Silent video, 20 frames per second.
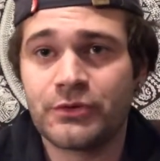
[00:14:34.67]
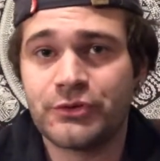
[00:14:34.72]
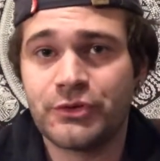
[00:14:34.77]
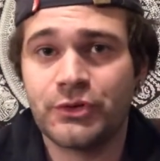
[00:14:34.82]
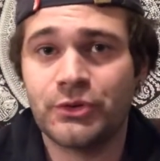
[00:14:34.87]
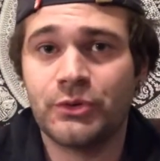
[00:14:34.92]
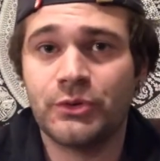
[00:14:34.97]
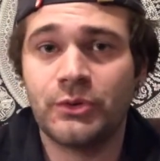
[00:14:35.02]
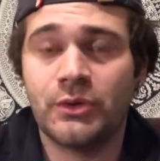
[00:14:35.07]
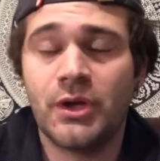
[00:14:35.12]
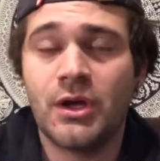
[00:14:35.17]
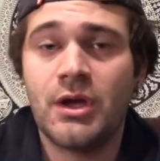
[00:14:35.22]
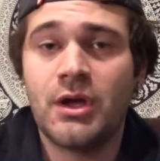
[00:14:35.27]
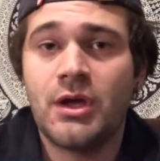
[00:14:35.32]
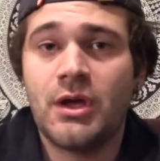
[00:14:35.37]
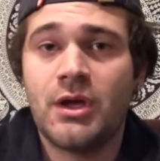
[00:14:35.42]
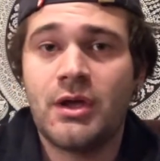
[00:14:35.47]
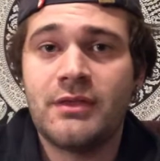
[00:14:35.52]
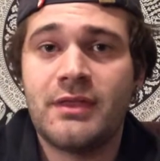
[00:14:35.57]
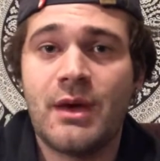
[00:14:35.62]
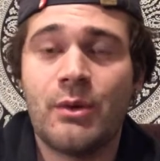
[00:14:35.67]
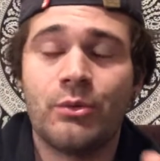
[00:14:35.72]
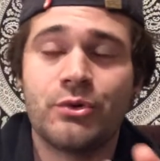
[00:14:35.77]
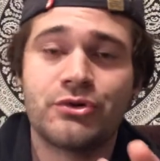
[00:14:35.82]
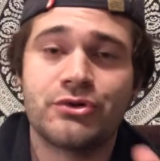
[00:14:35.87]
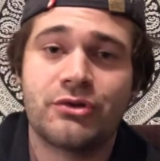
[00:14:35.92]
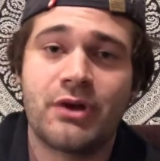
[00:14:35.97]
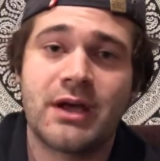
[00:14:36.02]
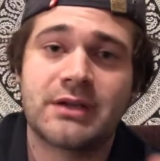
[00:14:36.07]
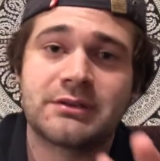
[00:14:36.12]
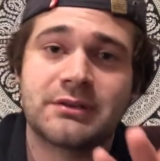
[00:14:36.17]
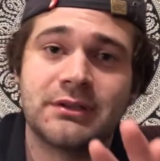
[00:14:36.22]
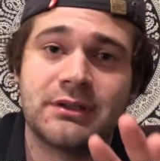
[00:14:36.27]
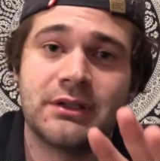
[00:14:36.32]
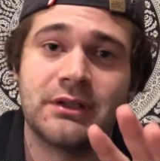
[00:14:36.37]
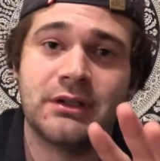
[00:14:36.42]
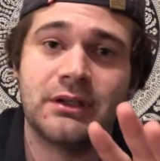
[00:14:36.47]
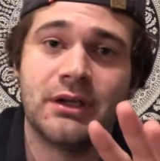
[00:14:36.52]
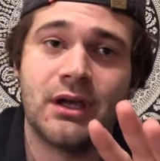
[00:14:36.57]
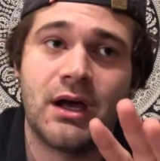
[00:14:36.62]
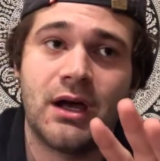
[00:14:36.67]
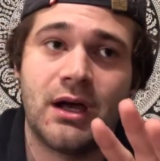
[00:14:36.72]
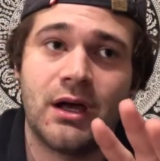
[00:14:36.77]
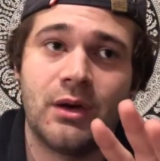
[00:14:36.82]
tune that will directly